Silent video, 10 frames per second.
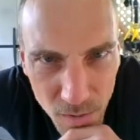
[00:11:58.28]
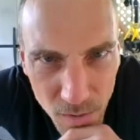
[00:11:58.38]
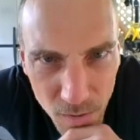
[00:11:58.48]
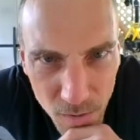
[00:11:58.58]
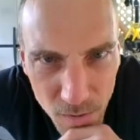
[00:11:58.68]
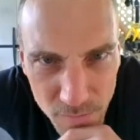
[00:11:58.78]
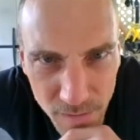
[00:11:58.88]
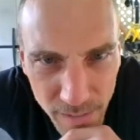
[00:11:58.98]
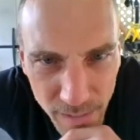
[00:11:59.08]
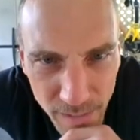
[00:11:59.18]

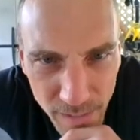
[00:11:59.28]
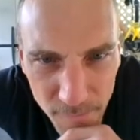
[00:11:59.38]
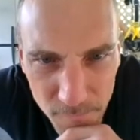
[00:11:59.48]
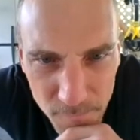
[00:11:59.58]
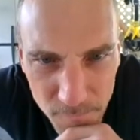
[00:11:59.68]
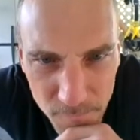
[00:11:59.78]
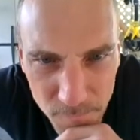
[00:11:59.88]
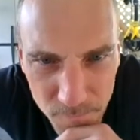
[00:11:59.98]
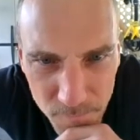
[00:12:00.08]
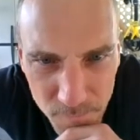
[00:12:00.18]
Yeah.
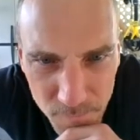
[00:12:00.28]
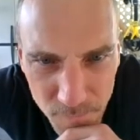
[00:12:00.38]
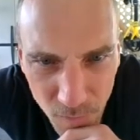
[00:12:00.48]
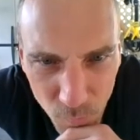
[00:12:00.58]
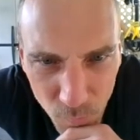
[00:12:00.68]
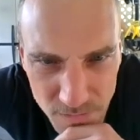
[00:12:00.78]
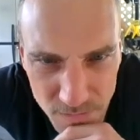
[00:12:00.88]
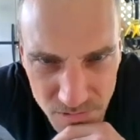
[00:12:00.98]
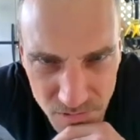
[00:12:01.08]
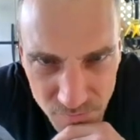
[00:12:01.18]
Otherwise, it's going
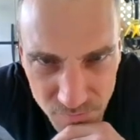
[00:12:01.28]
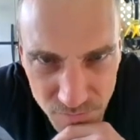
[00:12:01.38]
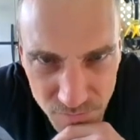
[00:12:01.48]
to just feel